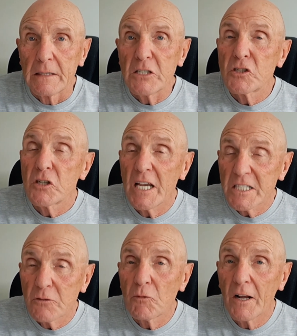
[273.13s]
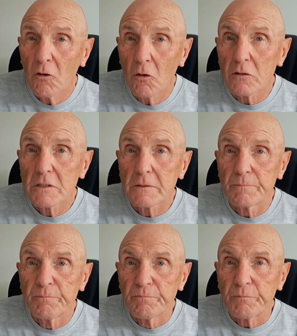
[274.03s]
He's chasing records.
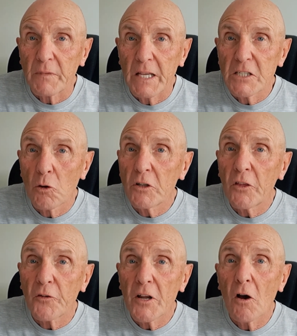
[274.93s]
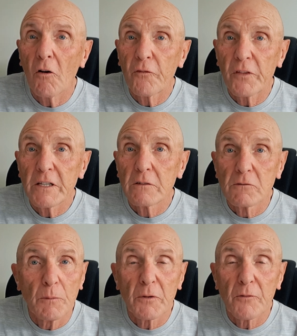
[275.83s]
He's only 3 off the
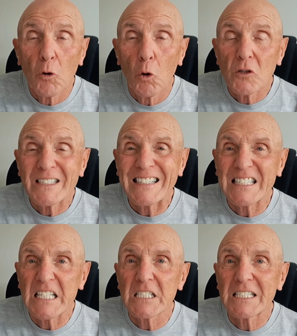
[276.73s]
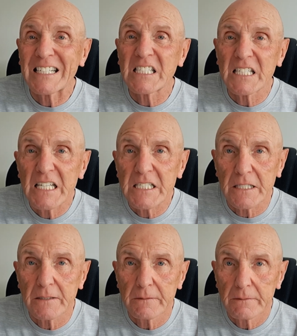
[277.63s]
number of goals and assists in a
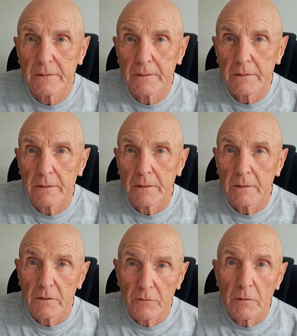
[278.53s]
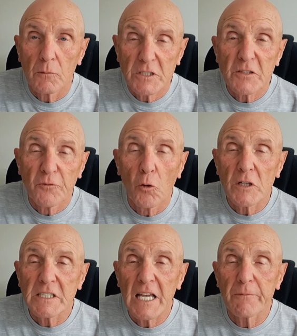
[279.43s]
season, which is
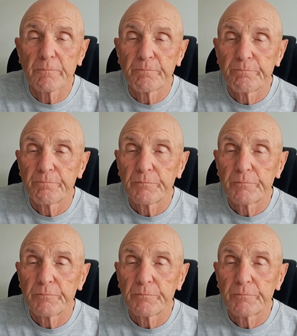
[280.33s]
47.